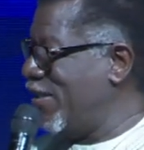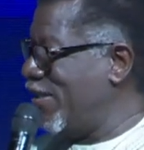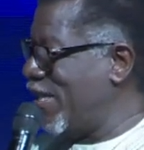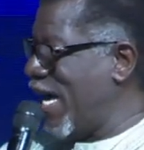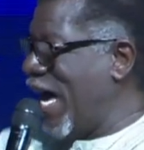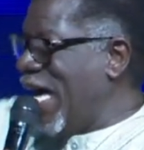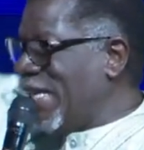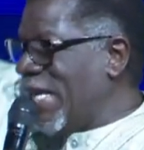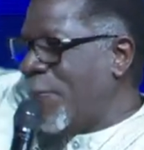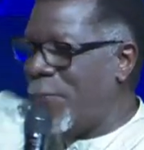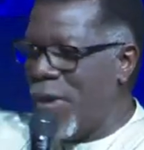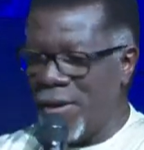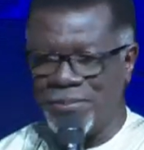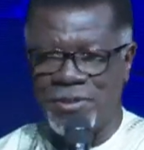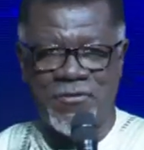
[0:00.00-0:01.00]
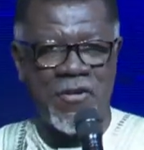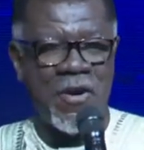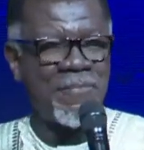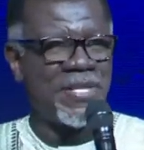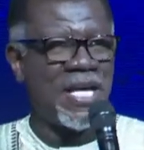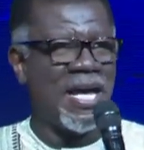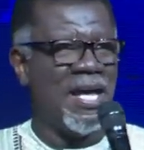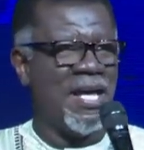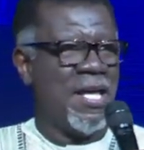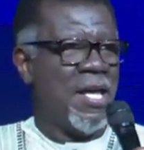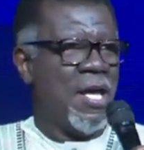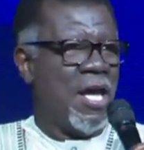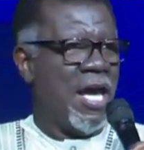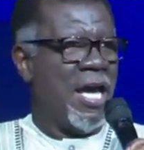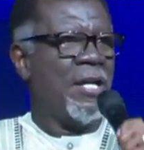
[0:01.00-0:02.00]
the other pops from there,
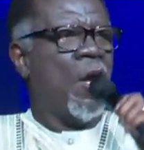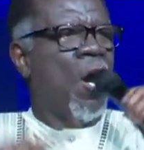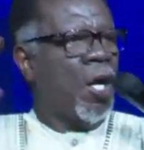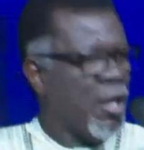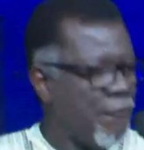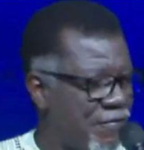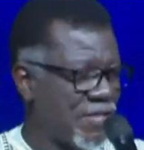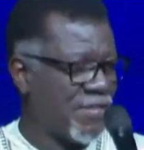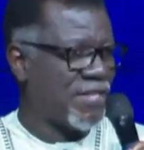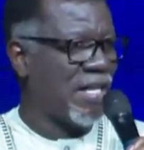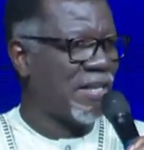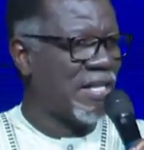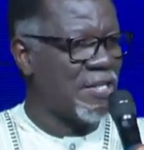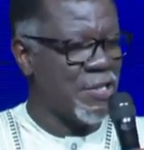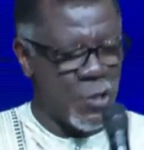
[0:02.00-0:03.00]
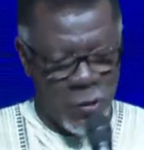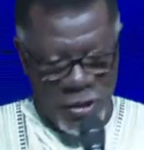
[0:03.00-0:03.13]
and all of a sudden you are